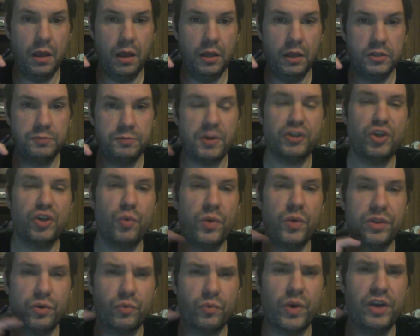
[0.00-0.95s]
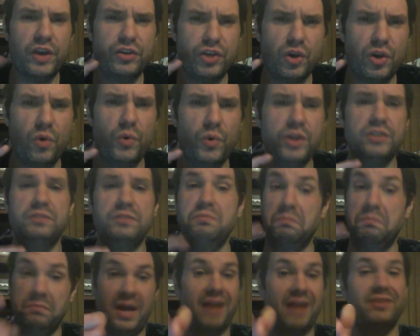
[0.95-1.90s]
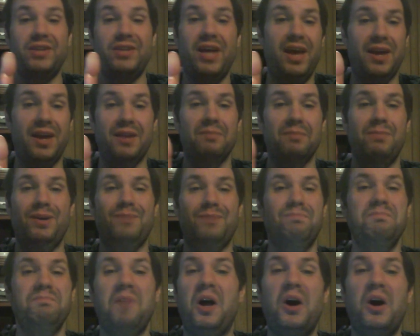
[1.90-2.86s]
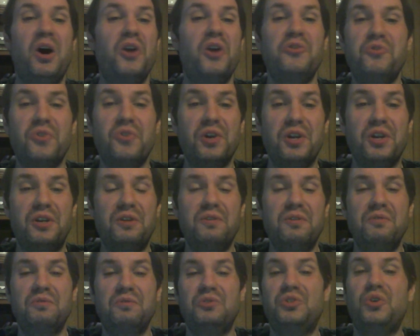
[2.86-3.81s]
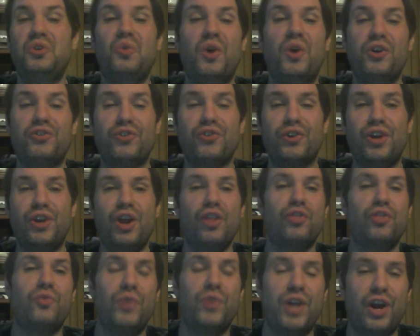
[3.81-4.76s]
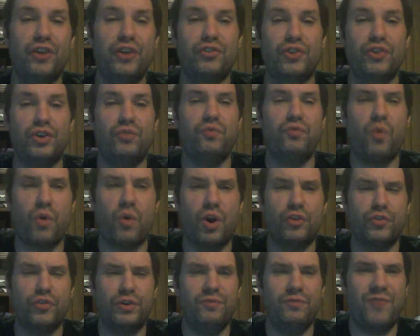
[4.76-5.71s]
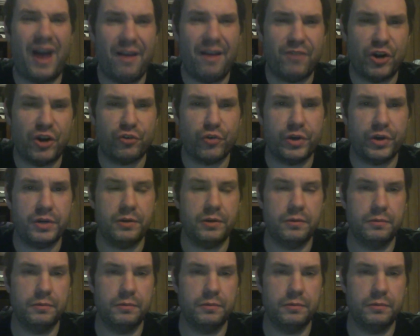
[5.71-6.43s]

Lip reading: Especially when the ratio is not 10, but 100, 200, 300, 400, 500.